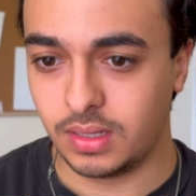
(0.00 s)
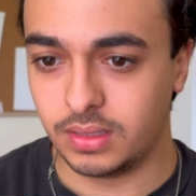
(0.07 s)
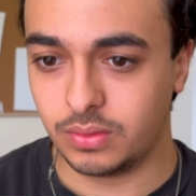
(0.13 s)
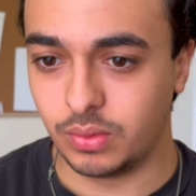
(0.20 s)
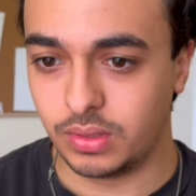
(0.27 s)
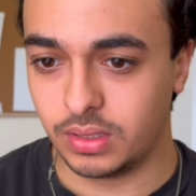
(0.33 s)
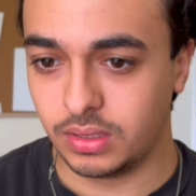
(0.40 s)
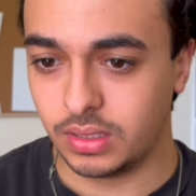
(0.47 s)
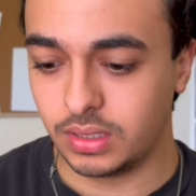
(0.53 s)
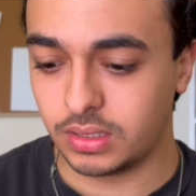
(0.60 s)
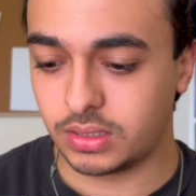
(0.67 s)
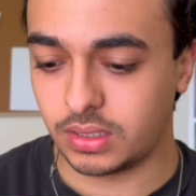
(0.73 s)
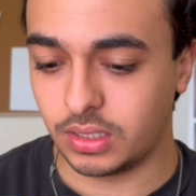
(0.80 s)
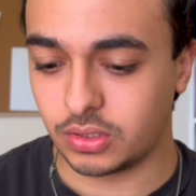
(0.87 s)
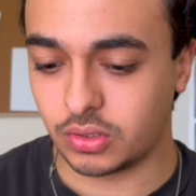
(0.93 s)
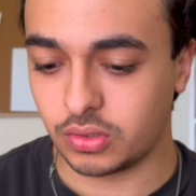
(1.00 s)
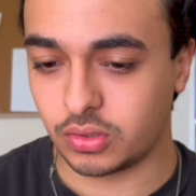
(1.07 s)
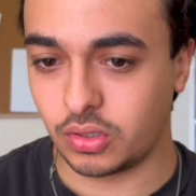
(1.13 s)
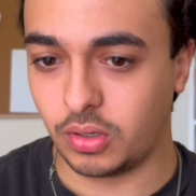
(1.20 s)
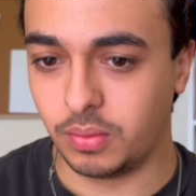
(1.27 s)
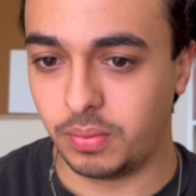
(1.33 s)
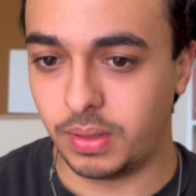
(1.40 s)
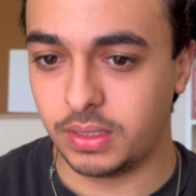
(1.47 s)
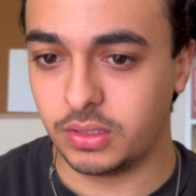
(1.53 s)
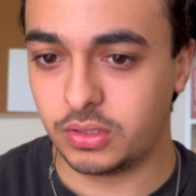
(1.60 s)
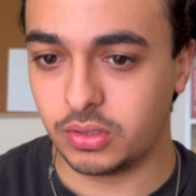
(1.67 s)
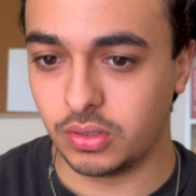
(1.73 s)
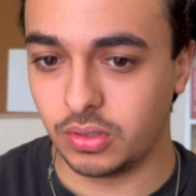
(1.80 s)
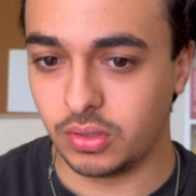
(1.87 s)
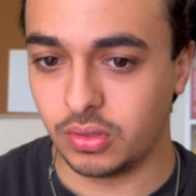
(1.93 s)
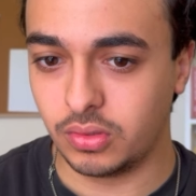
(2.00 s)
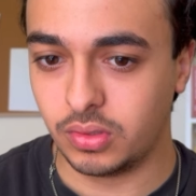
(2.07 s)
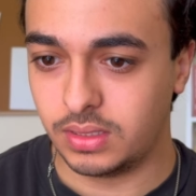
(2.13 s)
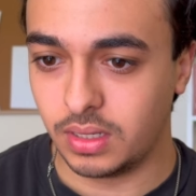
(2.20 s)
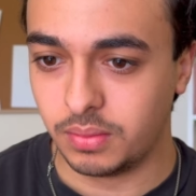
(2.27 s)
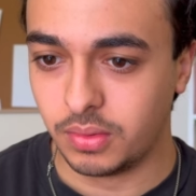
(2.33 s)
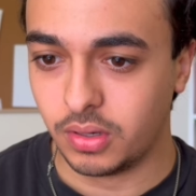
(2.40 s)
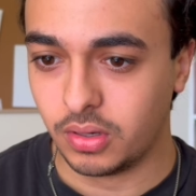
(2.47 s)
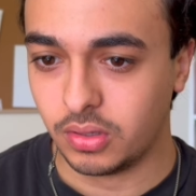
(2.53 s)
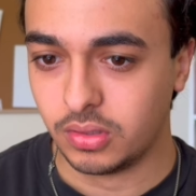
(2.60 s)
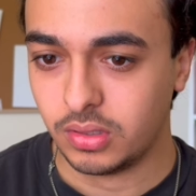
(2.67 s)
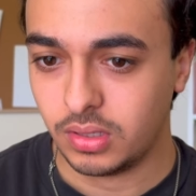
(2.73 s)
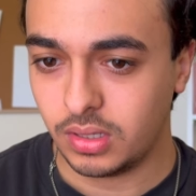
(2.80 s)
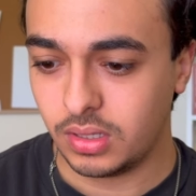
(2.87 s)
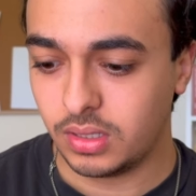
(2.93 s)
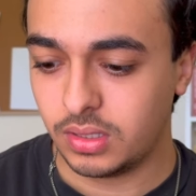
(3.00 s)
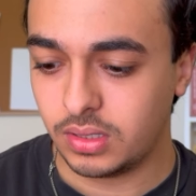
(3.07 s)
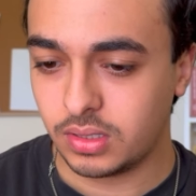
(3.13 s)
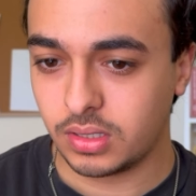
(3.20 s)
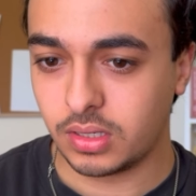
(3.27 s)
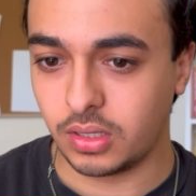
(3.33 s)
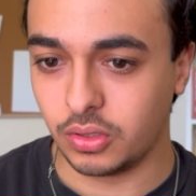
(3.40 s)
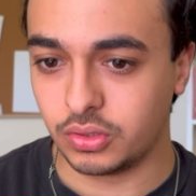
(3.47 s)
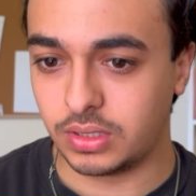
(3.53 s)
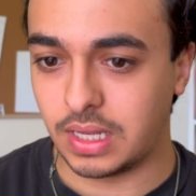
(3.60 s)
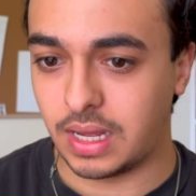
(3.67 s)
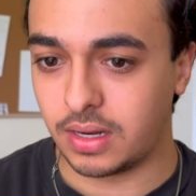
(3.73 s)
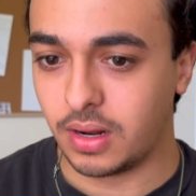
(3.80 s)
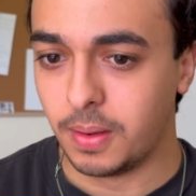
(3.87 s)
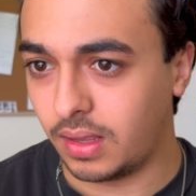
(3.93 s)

And within this, let's just call bento demo, close that up.